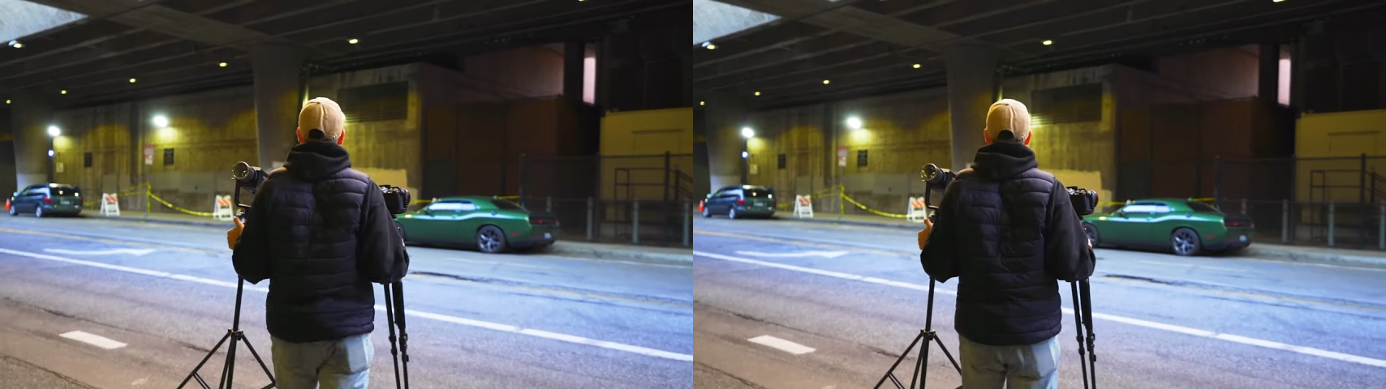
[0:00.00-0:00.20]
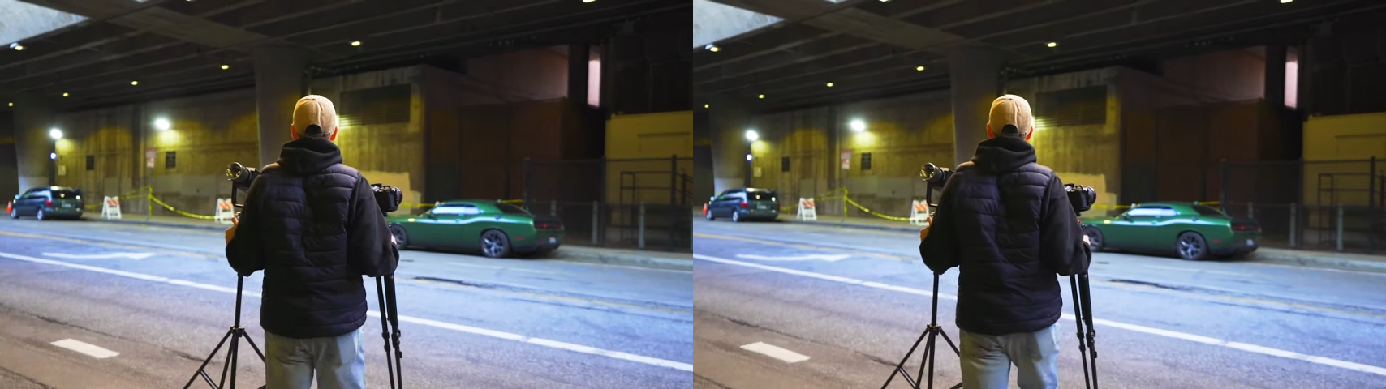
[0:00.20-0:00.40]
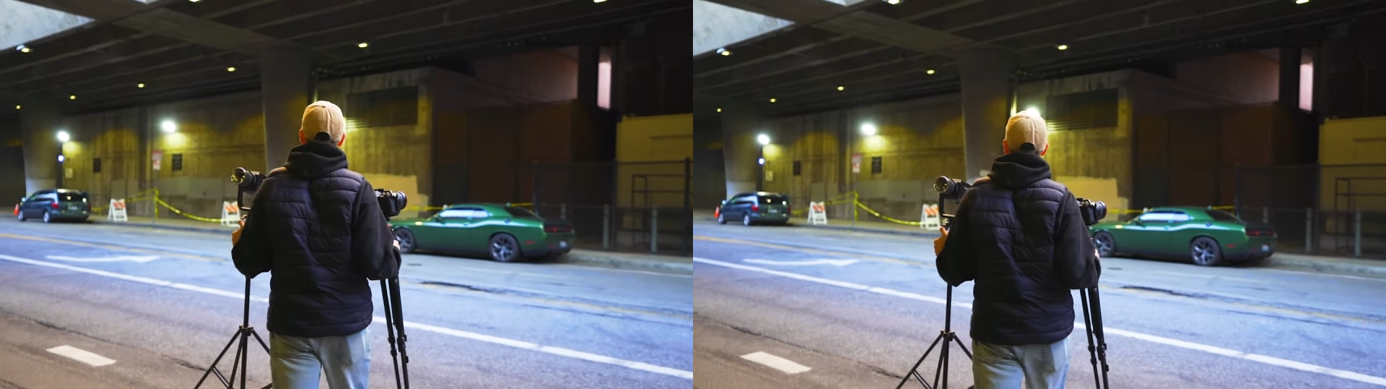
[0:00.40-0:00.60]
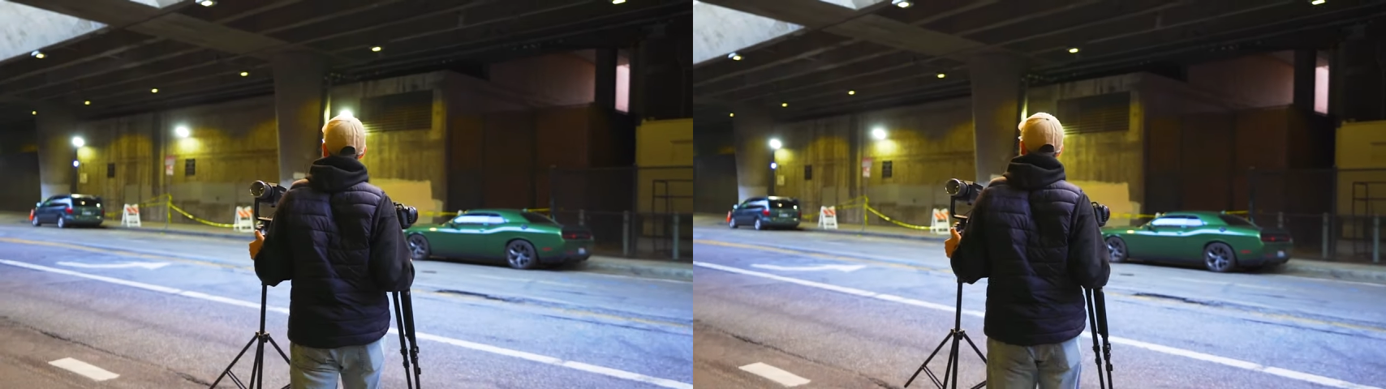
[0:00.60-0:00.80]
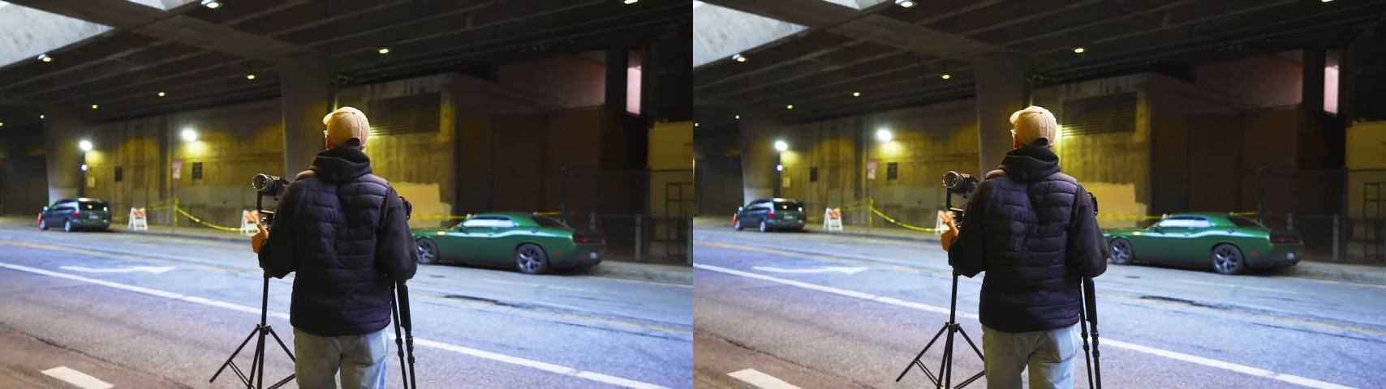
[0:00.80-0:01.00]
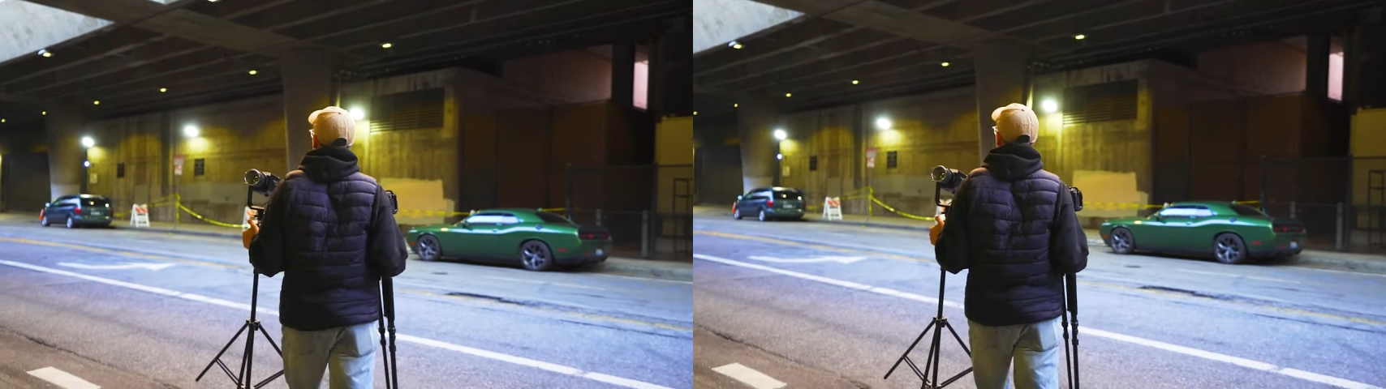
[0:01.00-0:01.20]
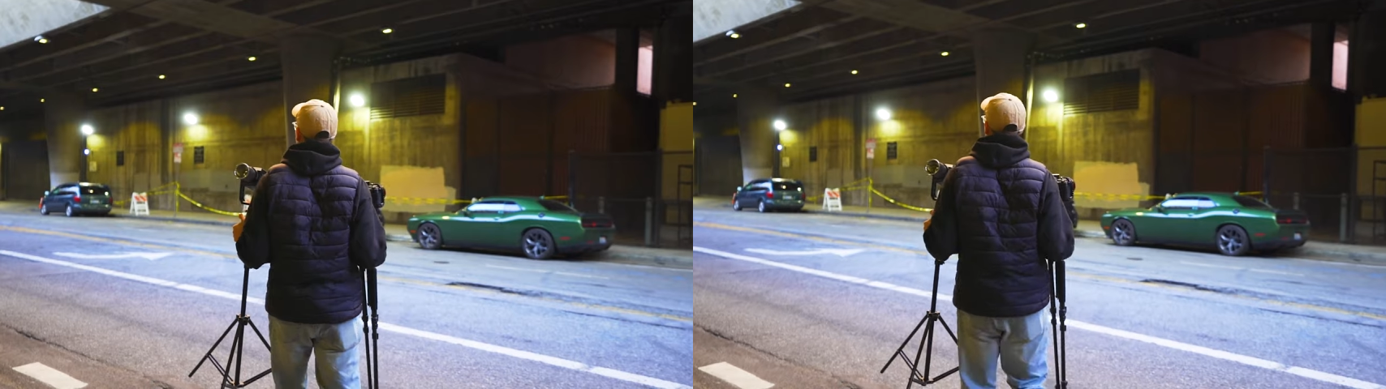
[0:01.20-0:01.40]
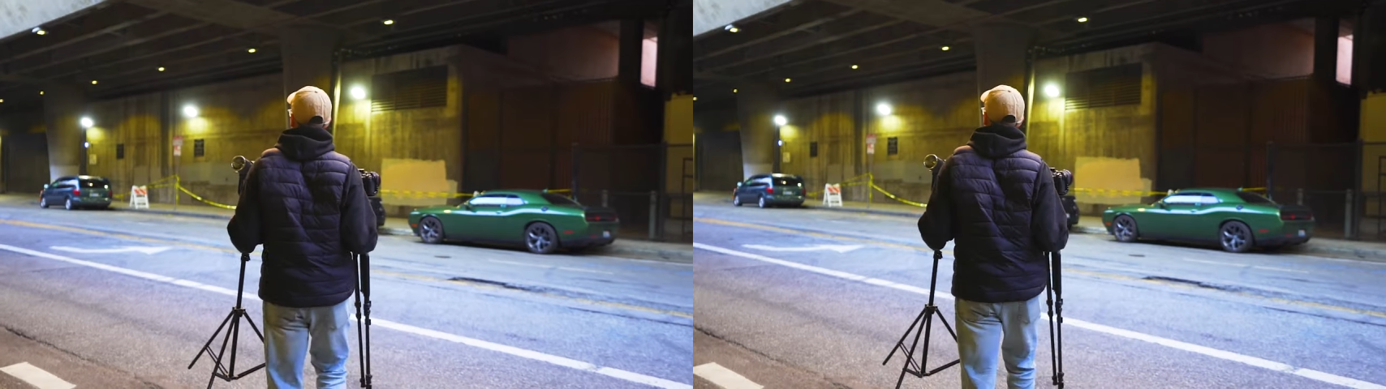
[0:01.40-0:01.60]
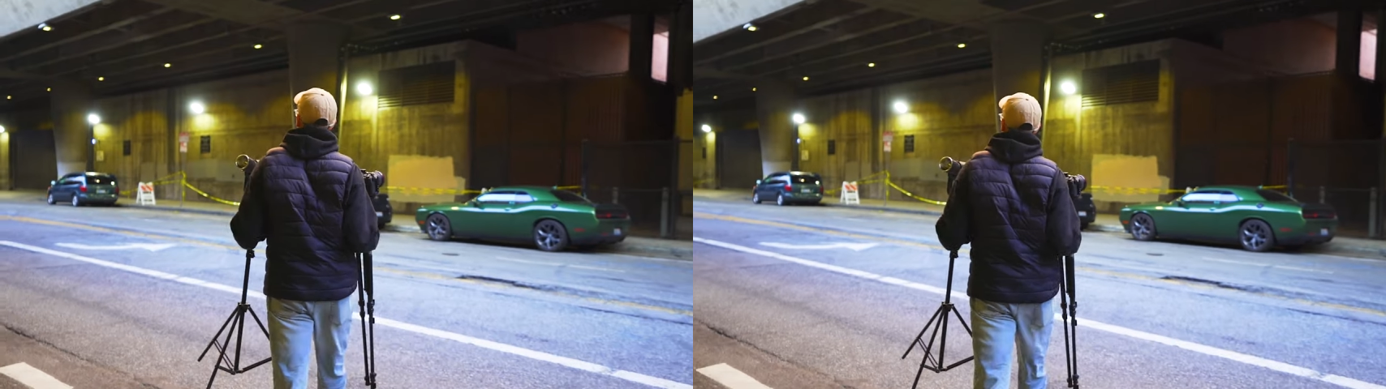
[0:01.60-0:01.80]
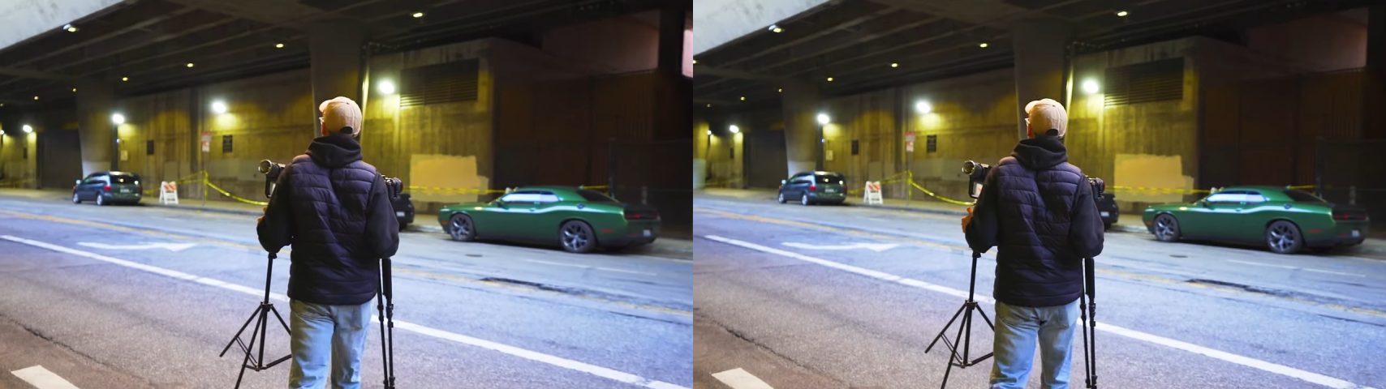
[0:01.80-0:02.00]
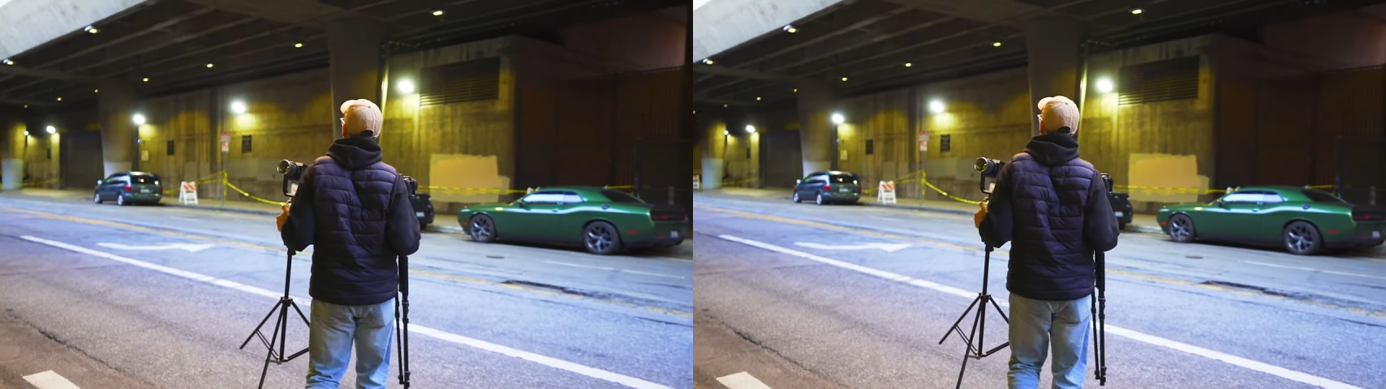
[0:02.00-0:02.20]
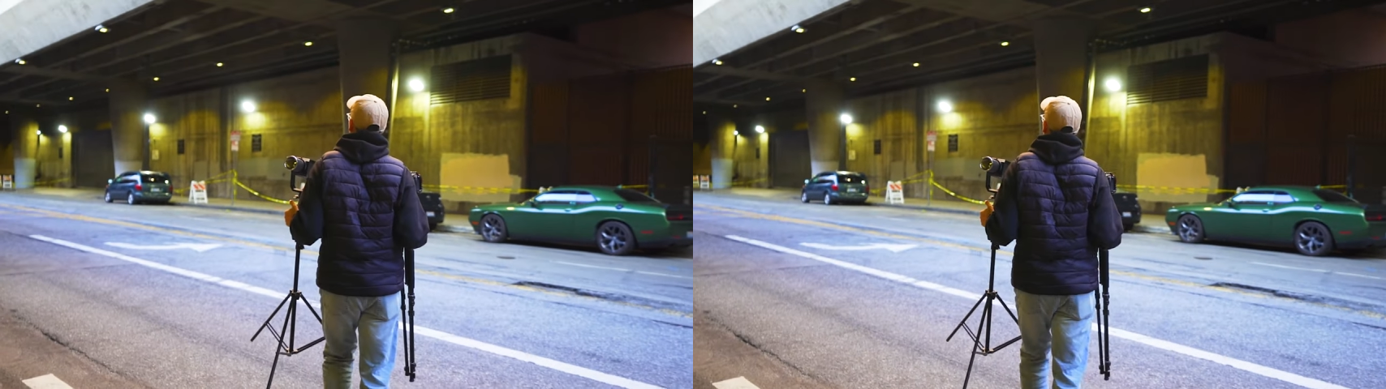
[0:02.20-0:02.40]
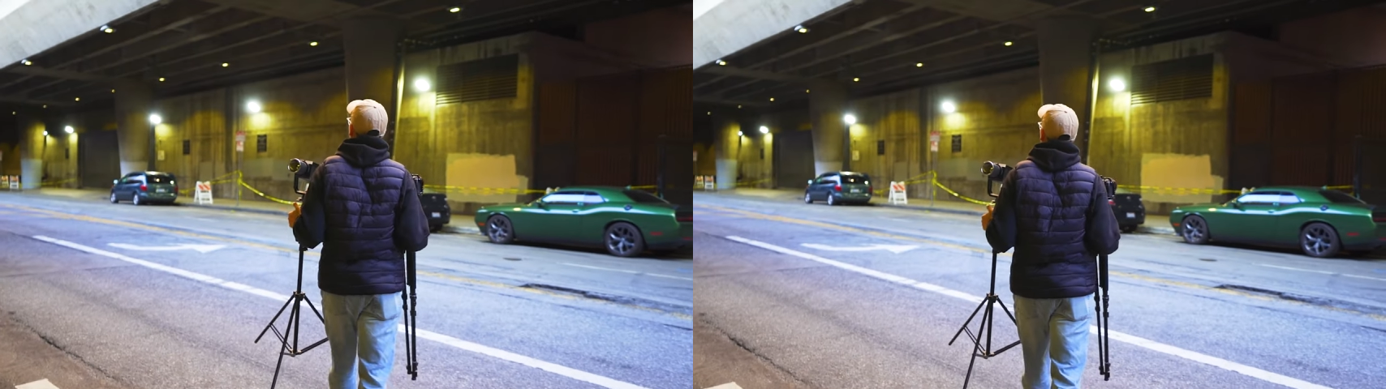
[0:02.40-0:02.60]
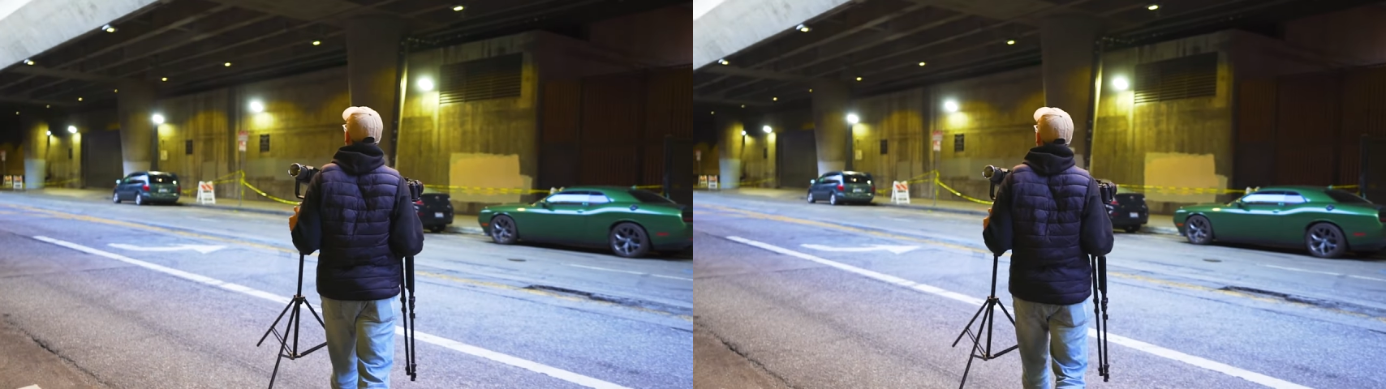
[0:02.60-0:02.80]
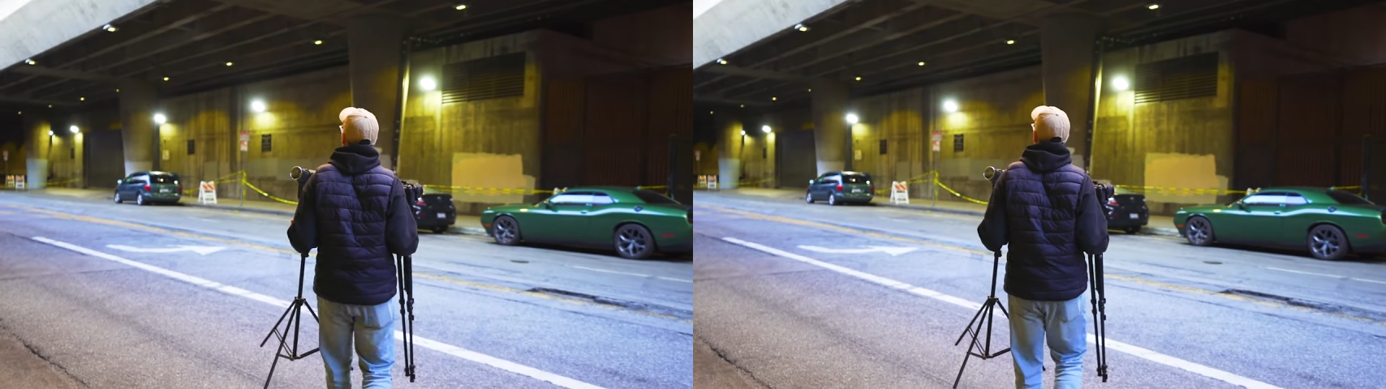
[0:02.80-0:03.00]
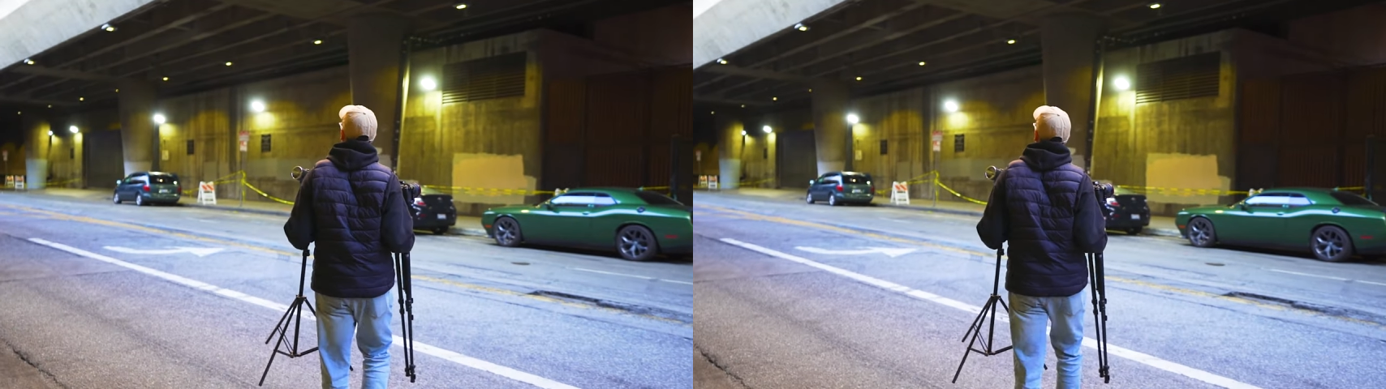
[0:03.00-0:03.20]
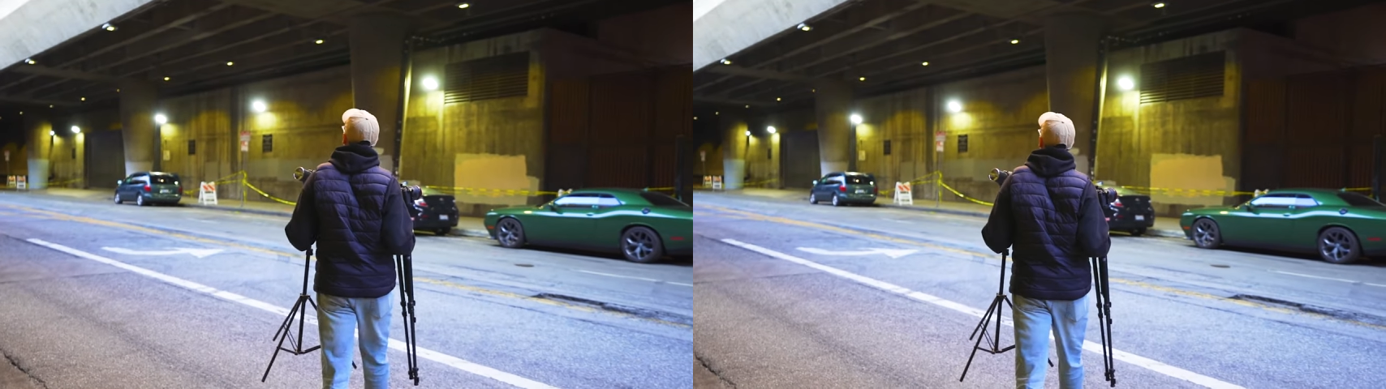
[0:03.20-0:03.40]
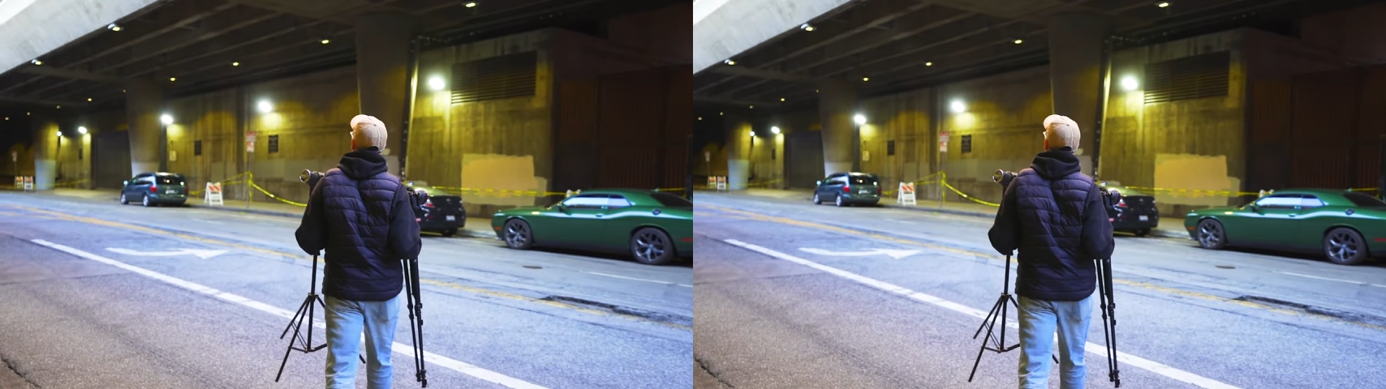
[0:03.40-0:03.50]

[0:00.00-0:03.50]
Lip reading: No face is visible, so there are no lips to read.